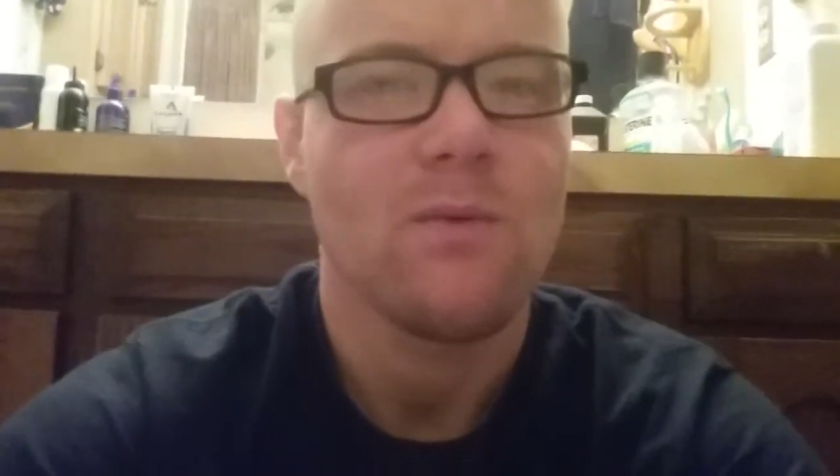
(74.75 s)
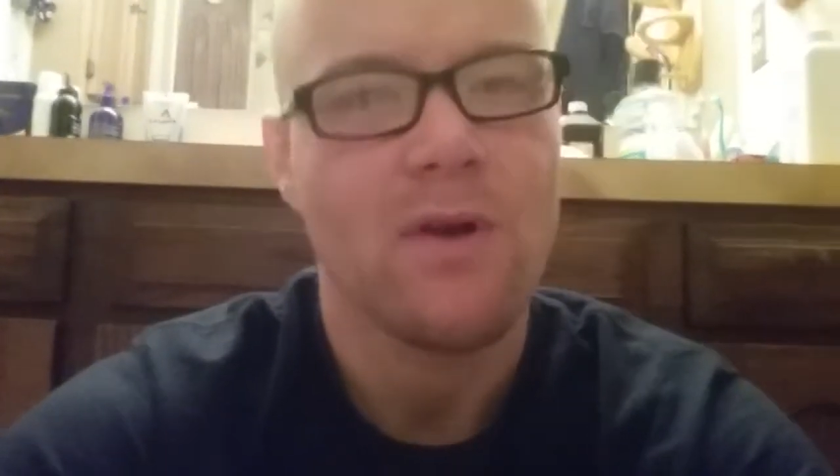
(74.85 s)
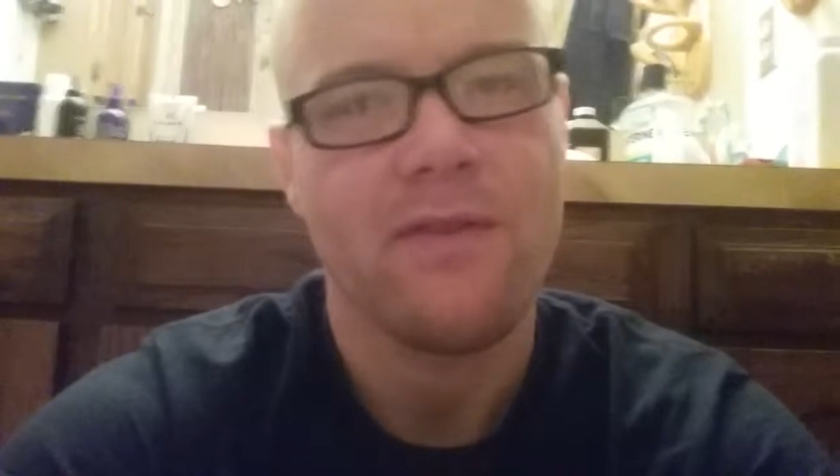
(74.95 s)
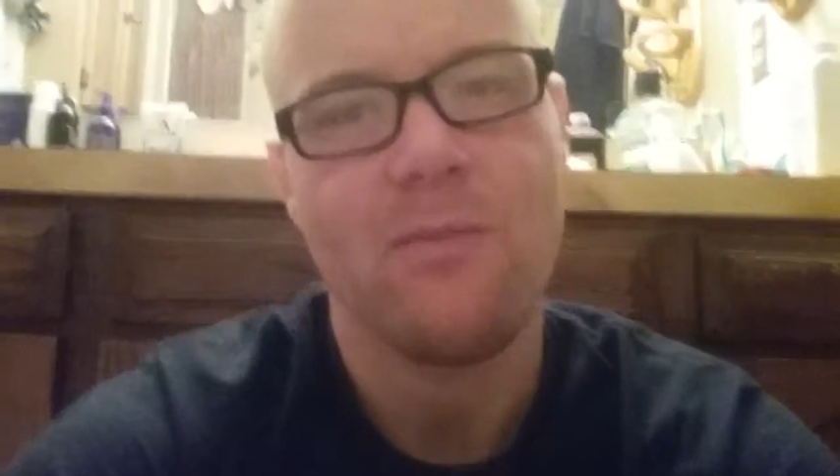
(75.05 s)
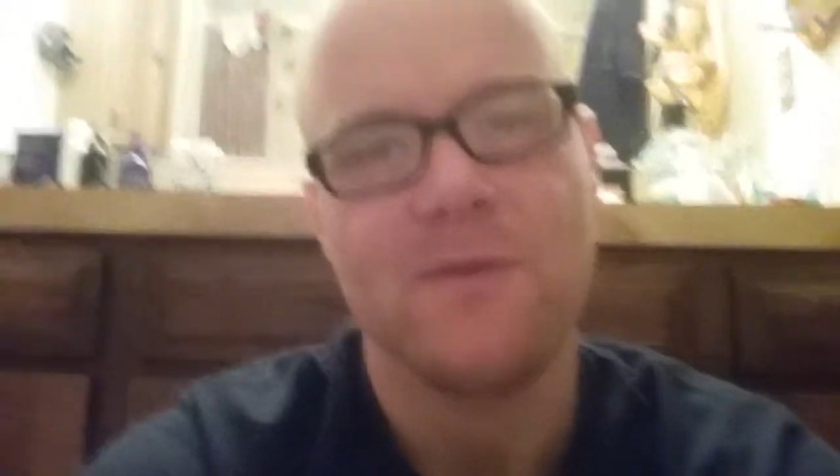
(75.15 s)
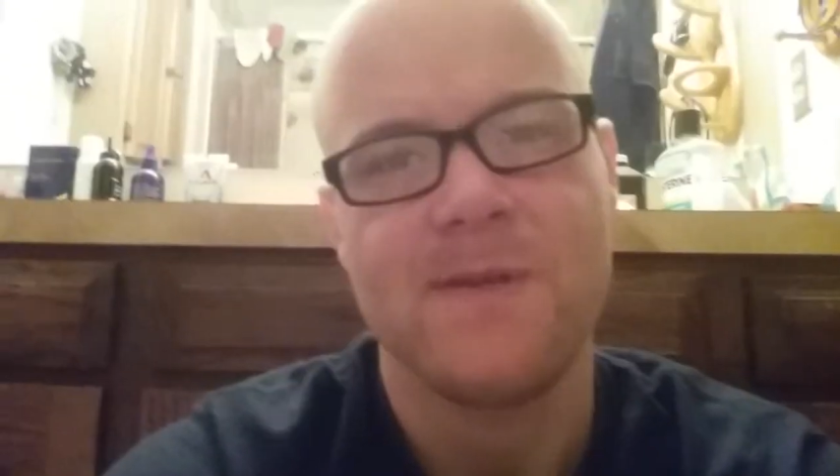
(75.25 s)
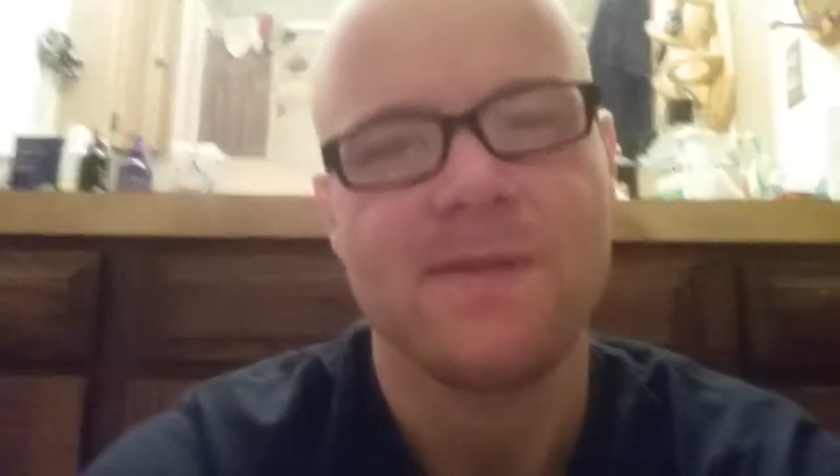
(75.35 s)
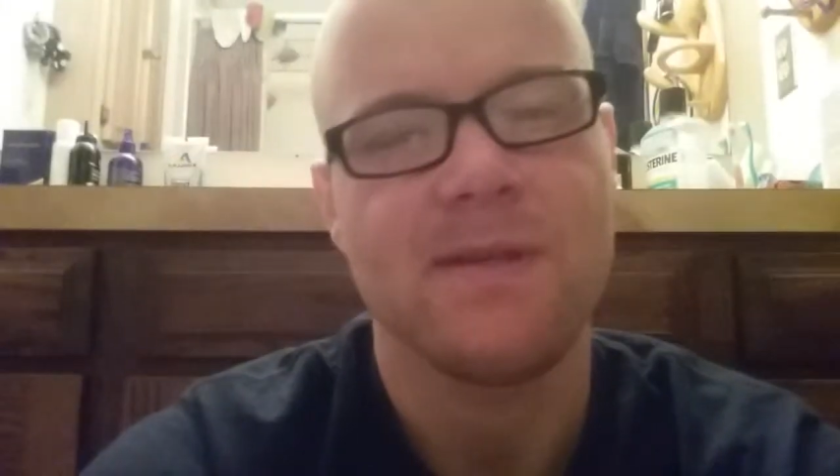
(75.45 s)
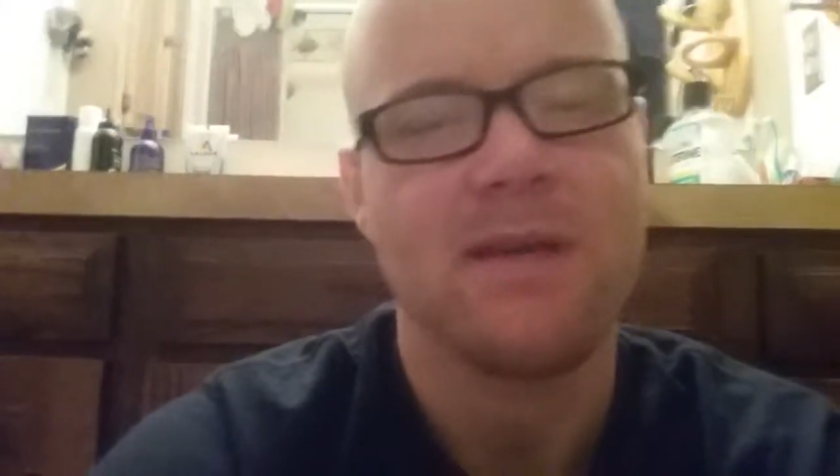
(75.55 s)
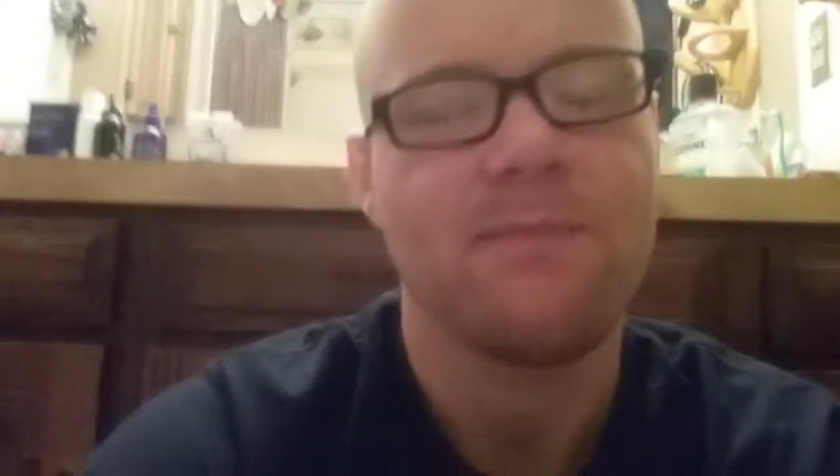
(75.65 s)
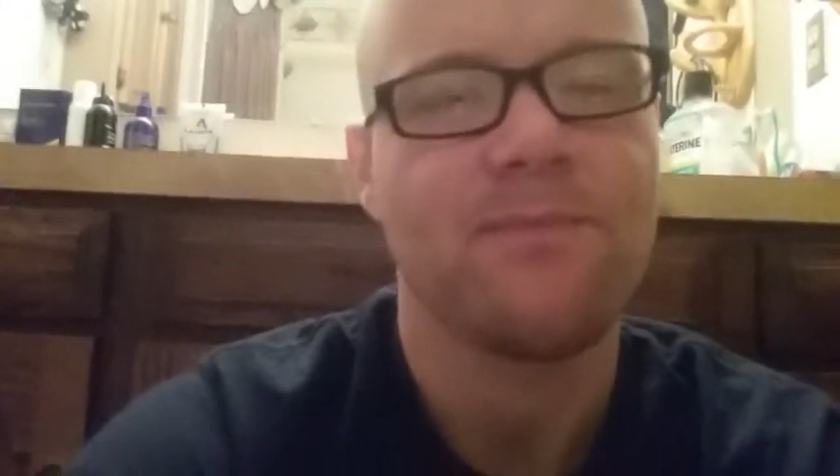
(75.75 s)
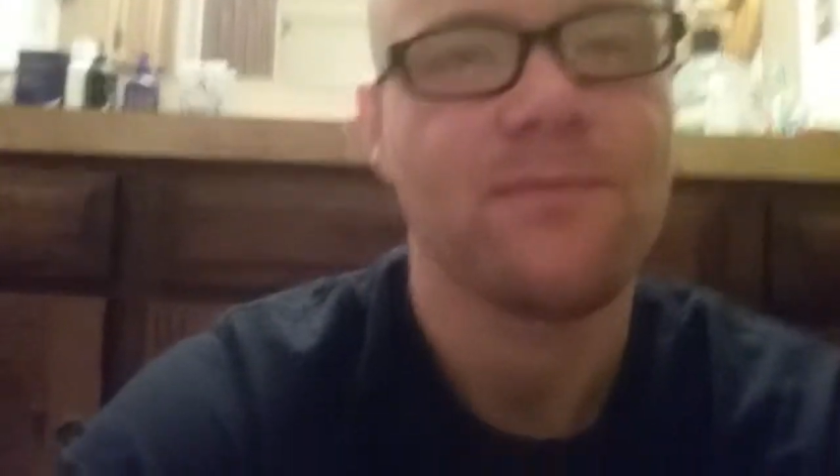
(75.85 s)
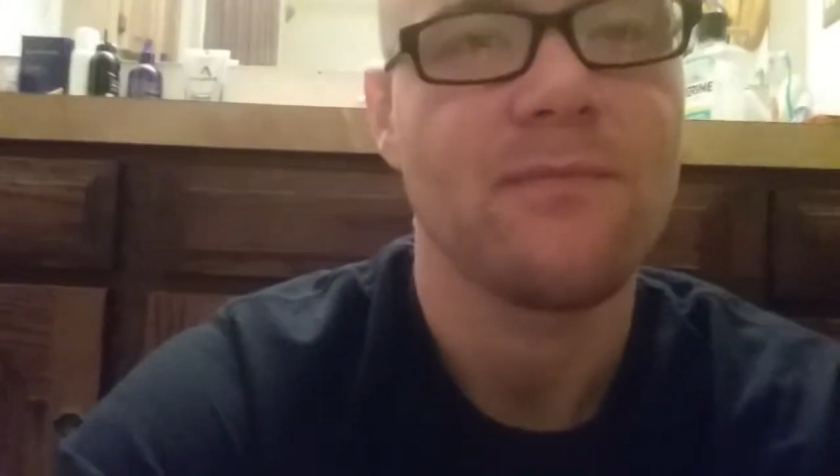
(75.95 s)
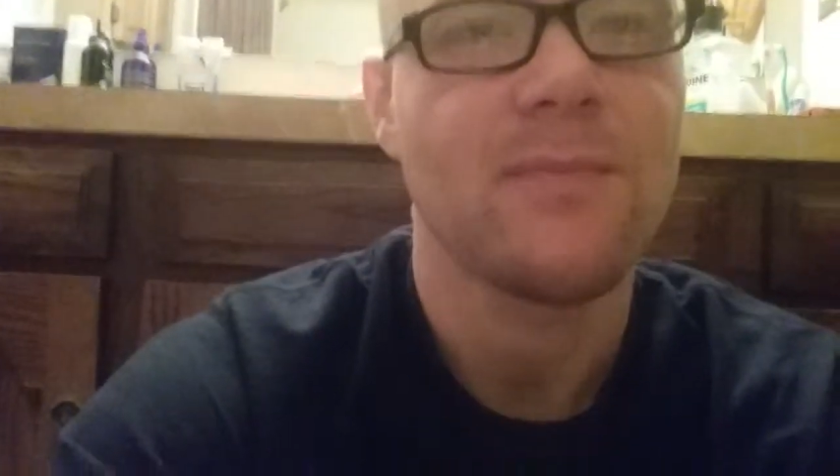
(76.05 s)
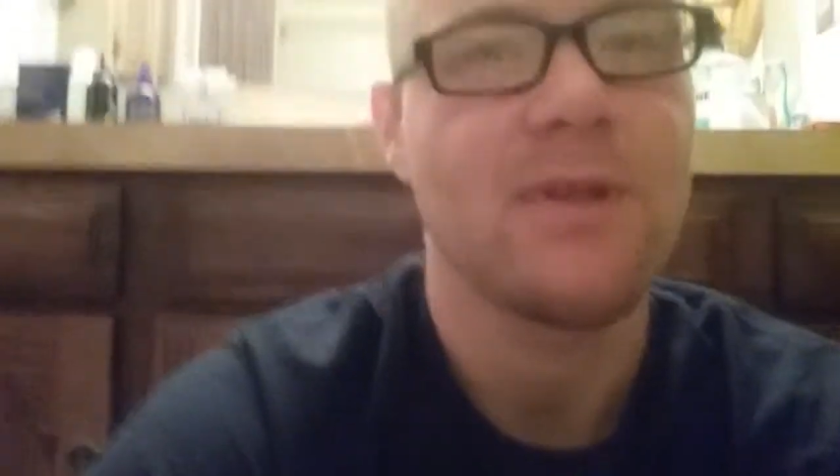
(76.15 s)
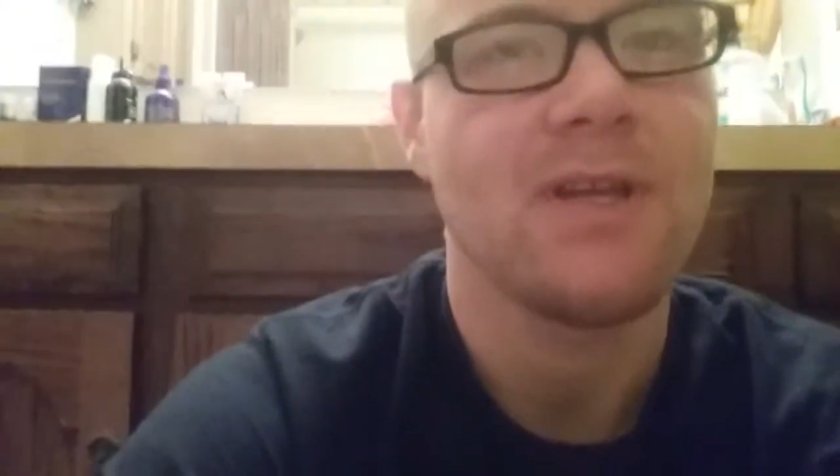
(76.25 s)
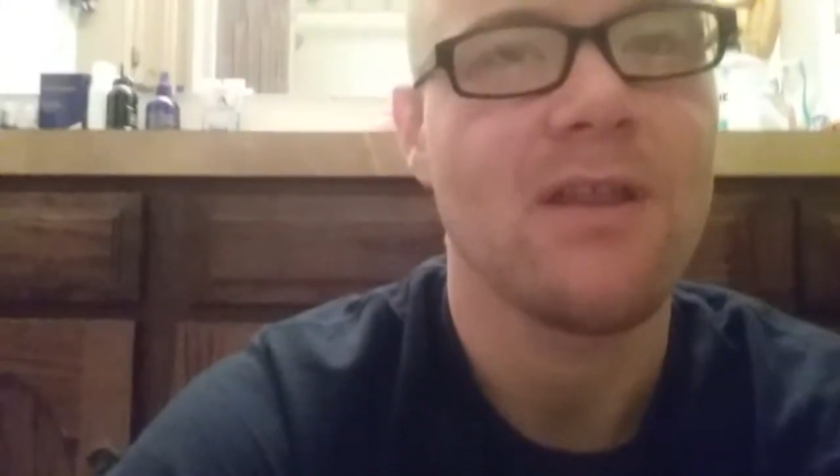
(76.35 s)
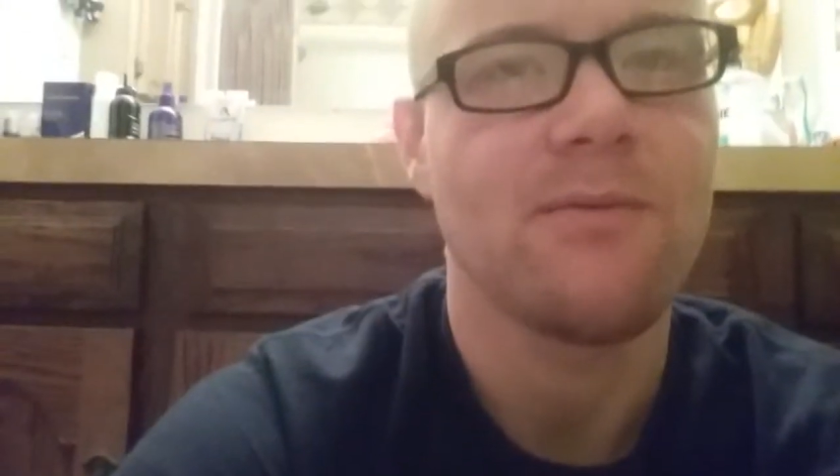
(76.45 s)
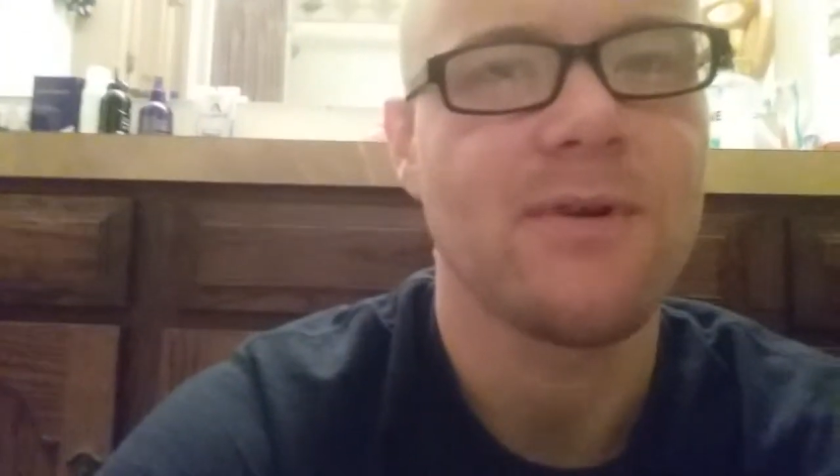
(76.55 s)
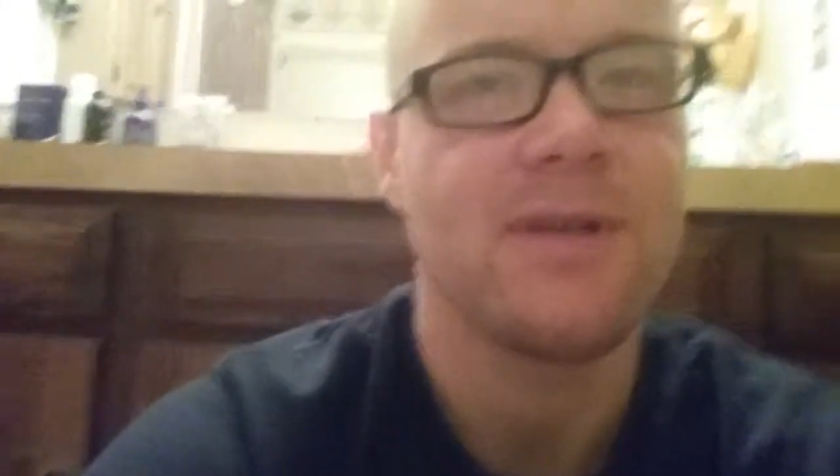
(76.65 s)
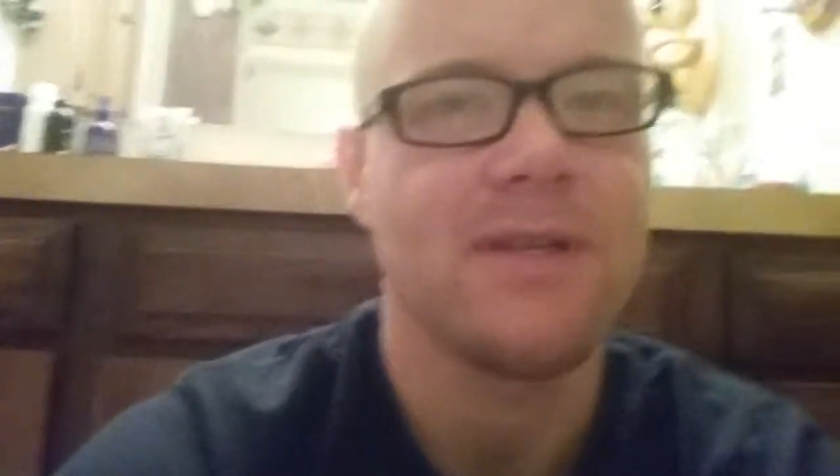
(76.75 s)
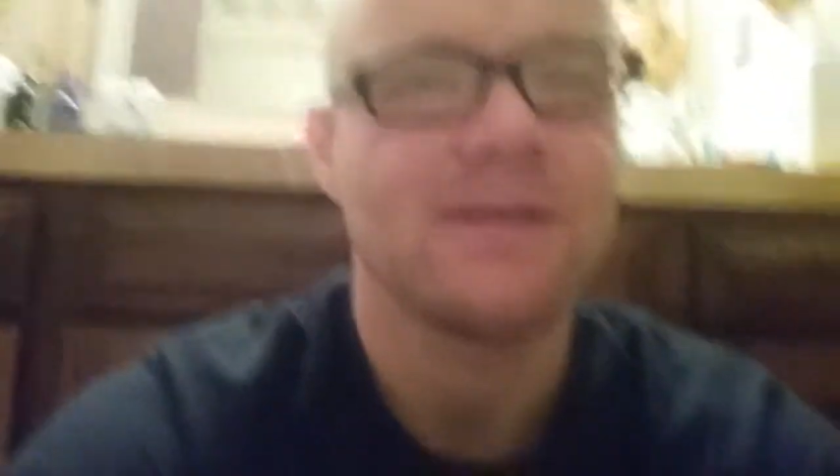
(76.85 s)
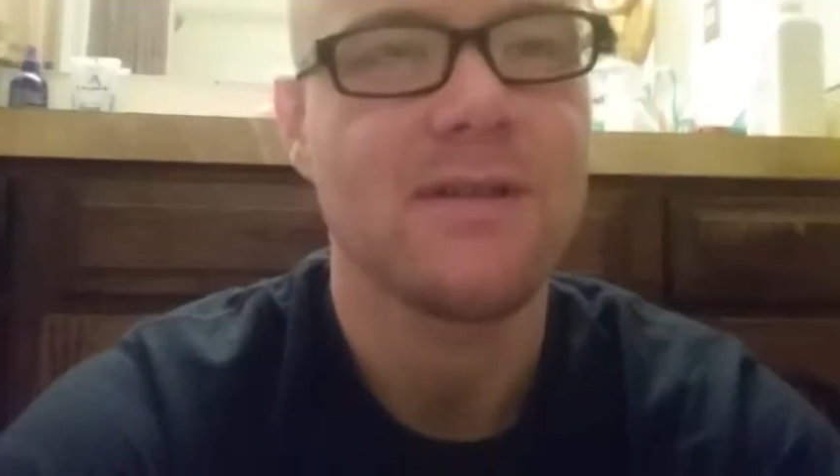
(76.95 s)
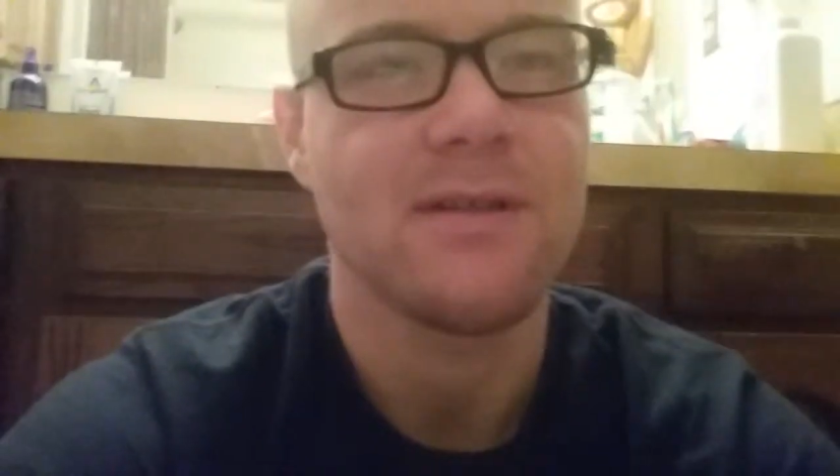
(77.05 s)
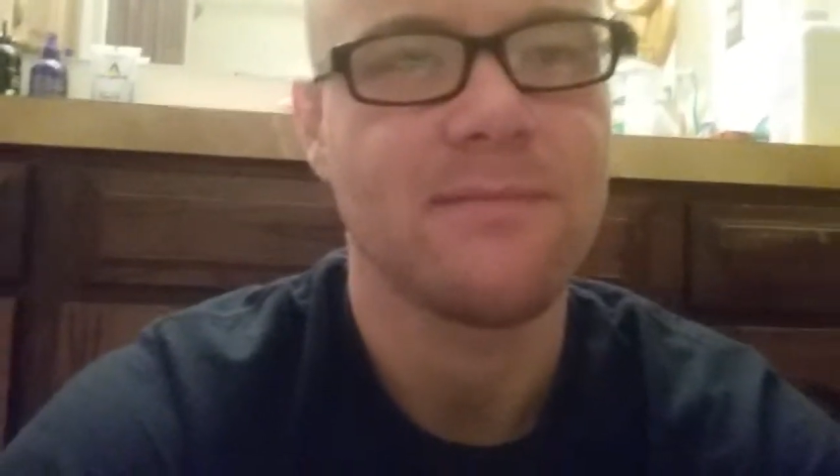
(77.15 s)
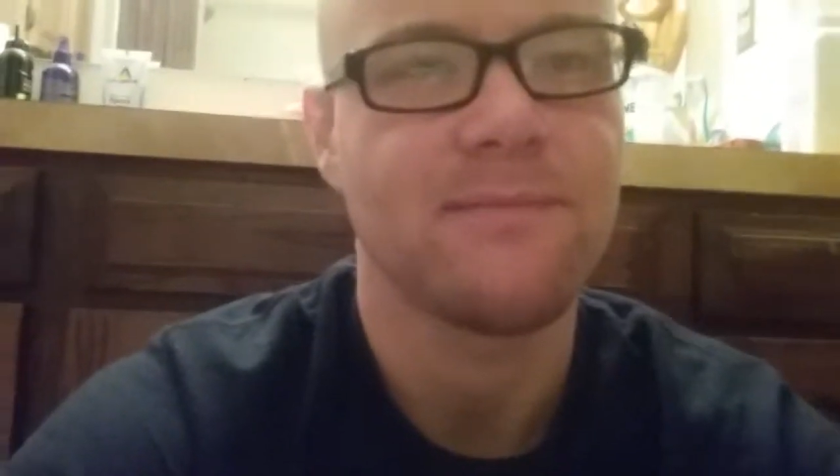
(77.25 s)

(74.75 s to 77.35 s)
One of them was asleep, but the other one is